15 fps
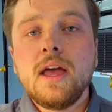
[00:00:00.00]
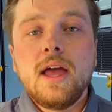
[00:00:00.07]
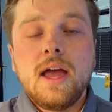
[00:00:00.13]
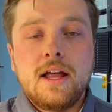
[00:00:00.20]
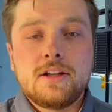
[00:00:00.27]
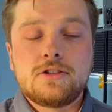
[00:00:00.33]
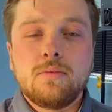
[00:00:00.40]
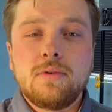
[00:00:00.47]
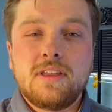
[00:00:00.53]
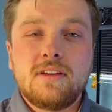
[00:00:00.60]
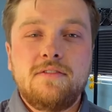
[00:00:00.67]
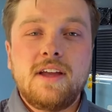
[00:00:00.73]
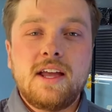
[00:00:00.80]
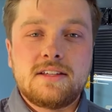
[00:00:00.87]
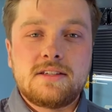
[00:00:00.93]
And so with
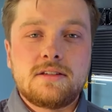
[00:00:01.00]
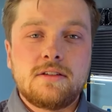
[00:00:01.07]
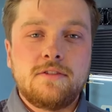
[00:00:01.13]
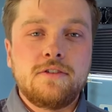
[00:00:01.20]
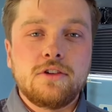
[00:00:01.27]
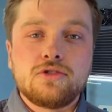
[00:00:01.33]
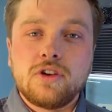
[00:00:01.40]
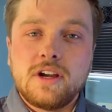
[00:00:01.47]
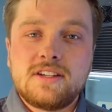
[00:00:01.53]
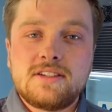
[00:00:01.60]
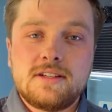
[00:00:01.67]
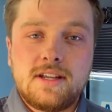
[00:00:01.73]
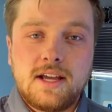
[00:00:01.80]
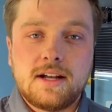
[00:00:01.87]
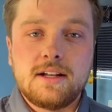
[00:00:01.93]
advances of filtration
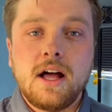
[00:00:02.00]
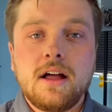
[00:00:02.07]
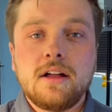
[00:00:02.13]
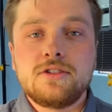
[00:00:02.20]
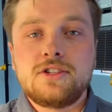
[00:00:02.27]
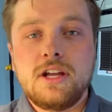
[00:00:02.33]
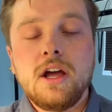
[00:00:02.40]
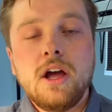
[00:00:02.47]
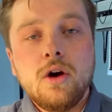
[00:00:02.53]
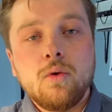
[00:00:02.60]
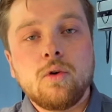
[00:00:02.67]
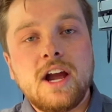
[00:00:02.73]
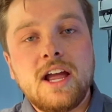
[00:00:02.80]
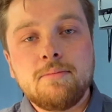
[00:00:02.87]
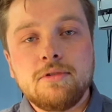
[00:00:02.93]
technology,
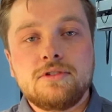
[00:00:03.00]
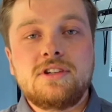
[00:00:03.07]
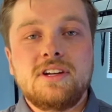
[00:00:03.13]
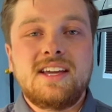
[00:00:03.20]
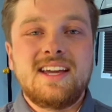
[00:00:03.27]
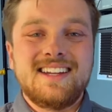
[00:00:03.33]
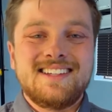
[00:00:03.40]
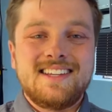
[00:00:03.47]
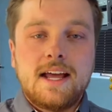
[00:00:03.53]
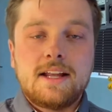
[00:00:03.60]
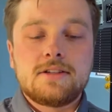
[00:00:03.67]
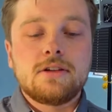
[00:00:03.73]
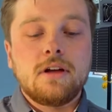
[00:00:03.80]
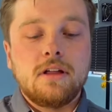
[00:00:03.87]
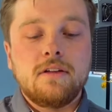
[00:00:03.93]
we're able to
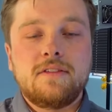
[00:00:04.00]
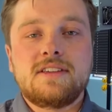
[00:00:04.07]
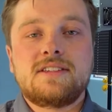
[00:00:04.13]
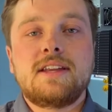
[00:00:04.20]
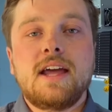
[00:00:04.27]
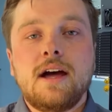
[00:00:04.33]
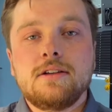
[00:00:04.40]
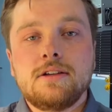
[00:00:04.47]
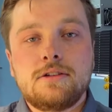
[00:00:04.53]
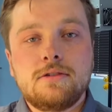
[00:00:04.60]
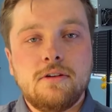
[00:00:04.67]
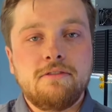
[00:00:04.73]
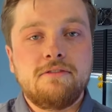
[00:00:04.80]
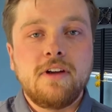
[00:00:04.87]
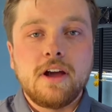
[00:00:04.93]
condense all of this down into
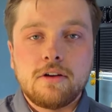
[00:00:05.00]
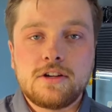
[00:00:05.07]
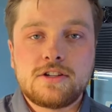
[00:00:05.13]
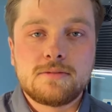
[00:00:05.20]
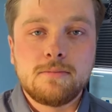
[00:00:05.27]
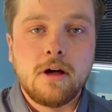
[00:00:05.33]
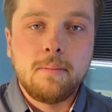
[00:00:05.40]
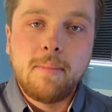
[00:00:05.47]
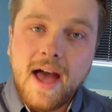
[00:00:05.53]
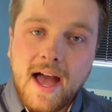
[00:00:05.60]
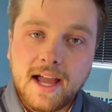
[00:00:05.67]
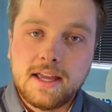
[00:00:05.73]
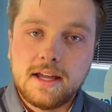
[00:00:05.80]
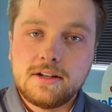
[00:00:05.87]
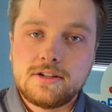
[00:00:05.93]
a very small
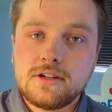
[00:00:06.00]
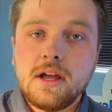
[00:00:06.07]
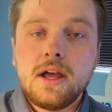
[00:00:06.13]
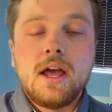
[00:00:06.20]
package.